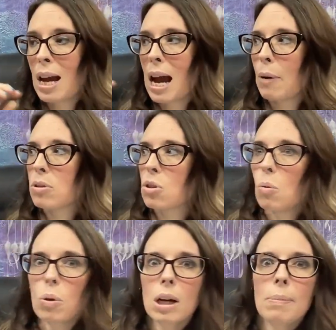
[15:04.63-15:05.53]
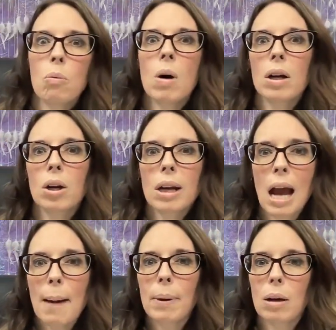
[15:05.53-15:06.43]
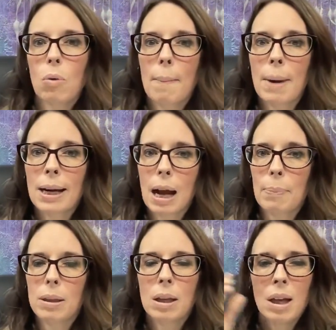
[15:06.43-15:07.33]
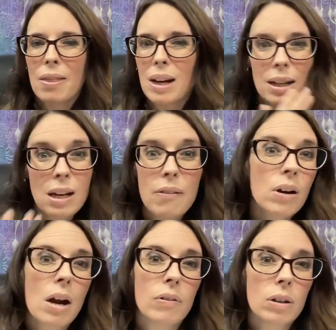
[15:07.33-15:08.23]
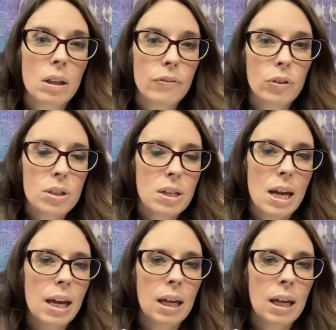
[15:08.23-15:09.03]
I was so worried about what could happen and what might happen that I never ever lived for today.